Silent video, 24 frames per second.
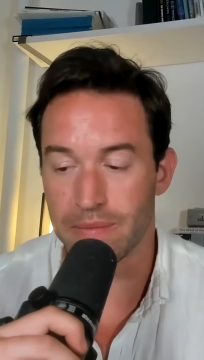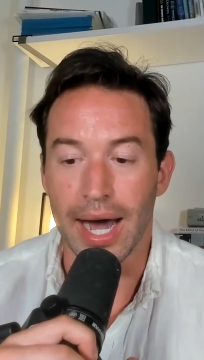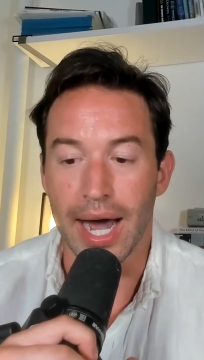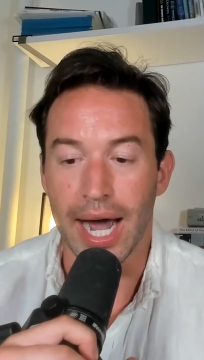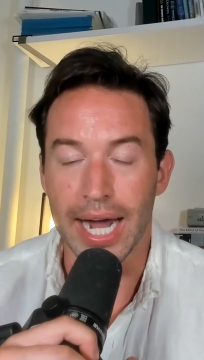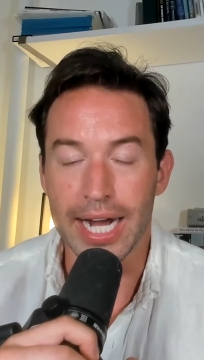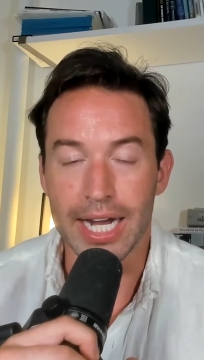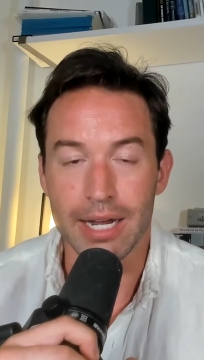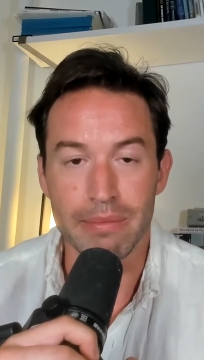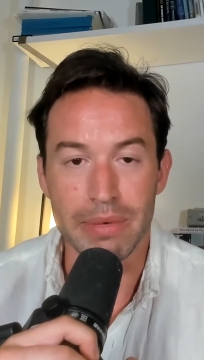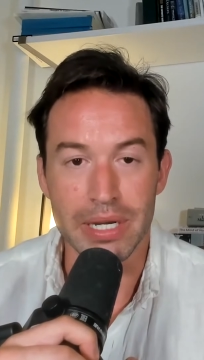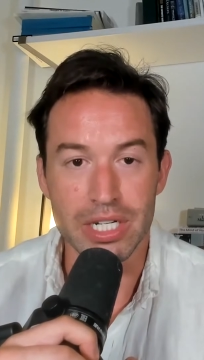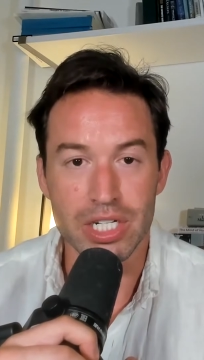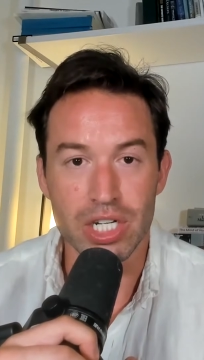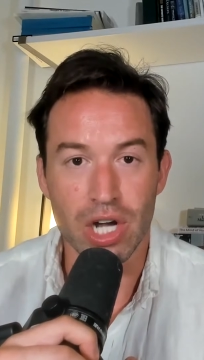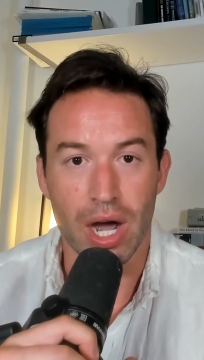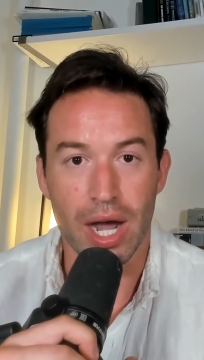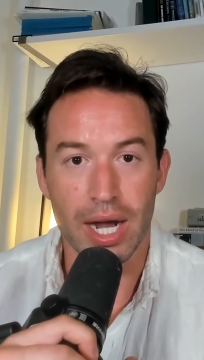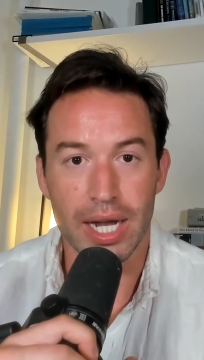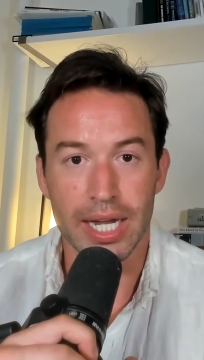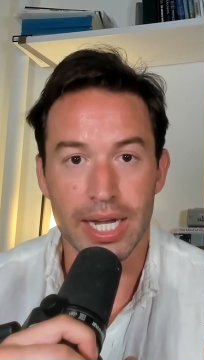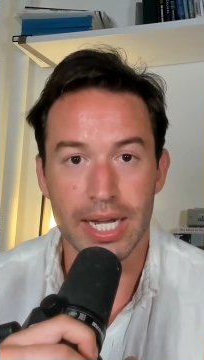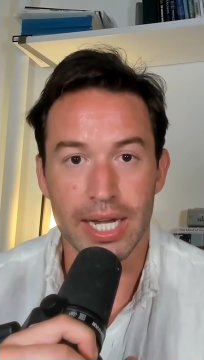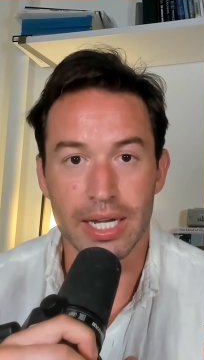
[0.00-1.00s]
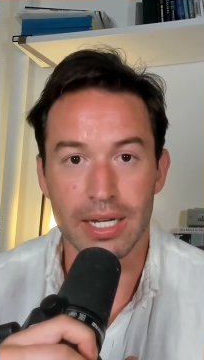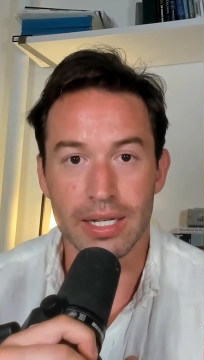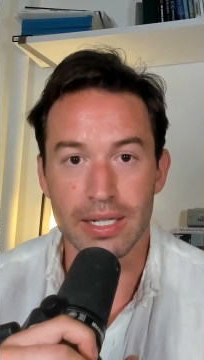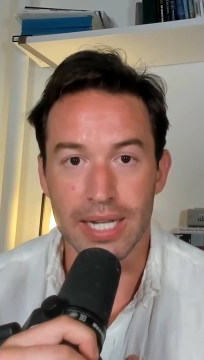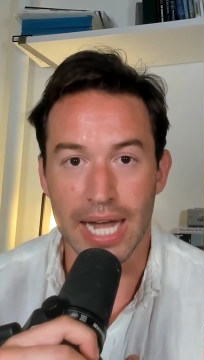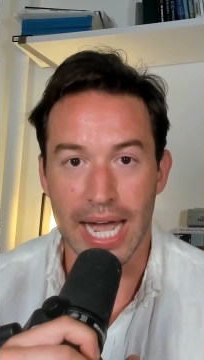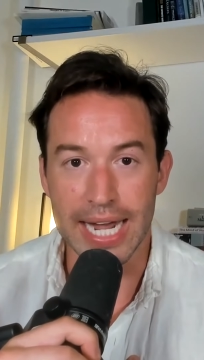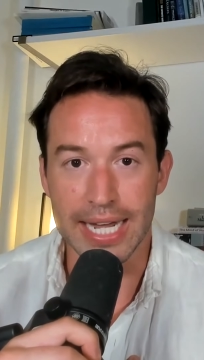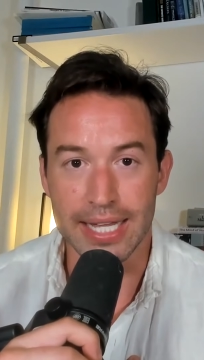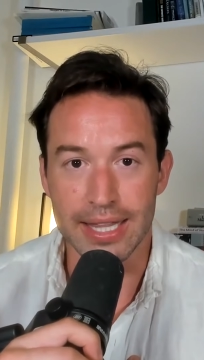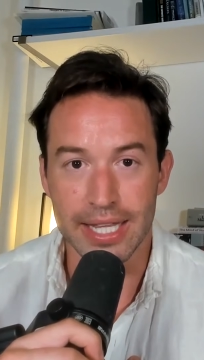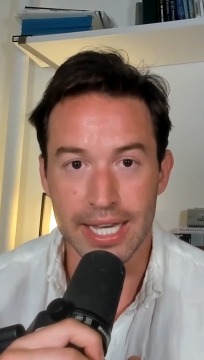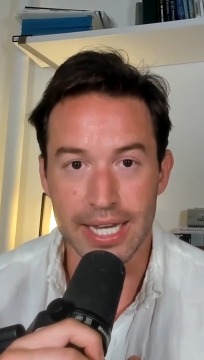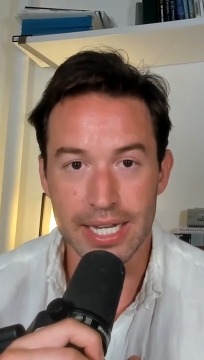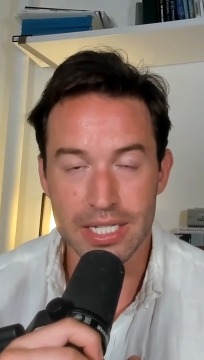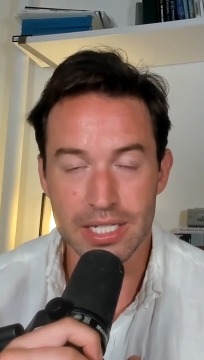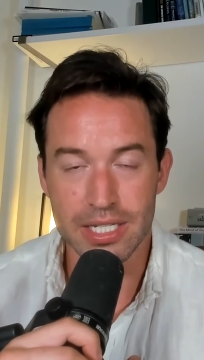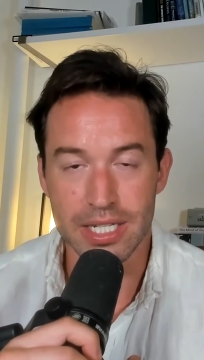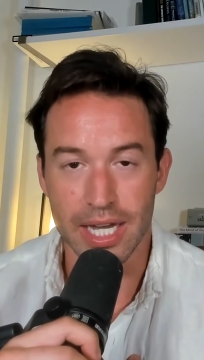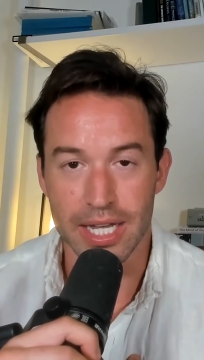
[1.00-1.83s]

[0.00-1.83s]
I can be talking like this,